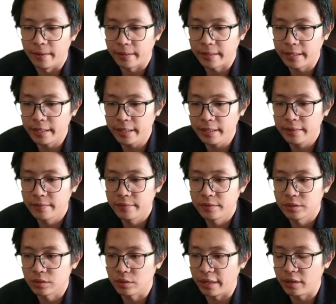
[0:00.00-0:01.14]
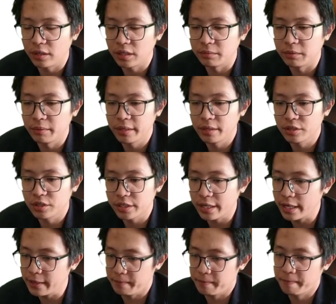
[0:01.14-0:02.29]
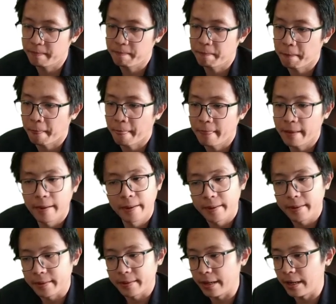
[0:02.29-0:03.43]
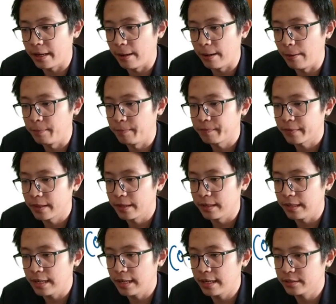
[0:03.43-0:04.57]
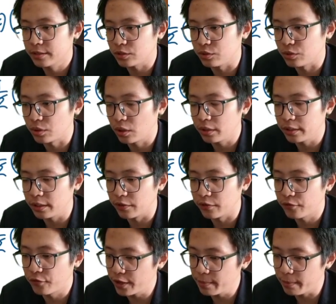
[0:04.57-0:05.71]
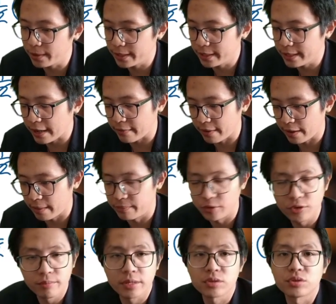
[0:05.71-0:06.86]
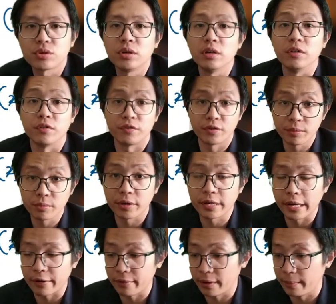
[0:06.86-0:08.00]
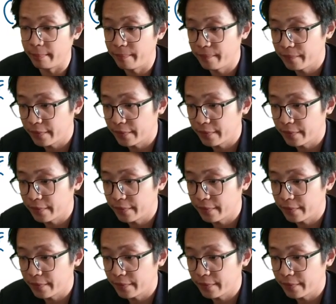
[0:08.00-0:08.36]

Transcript: Okay, so I got the moment inertia. Now, let's draw the free body diagram. You must draw a free body diagram.